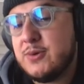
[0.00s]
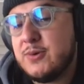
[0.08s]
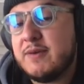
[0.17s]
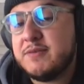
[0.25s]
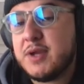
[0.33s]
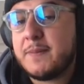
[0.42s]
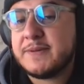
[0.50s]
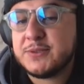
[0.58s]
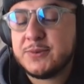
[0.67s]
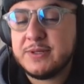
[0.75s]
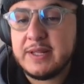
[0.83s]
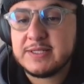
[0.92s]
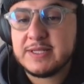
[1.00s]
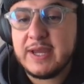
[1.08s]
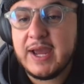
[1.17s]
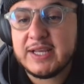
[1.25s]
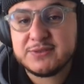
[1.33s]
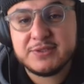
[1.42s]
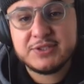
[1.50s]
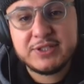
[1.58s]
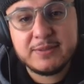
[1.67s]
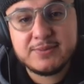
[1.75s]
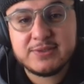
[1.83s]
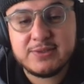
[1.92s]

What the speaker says: have the opportunity to ask for chips.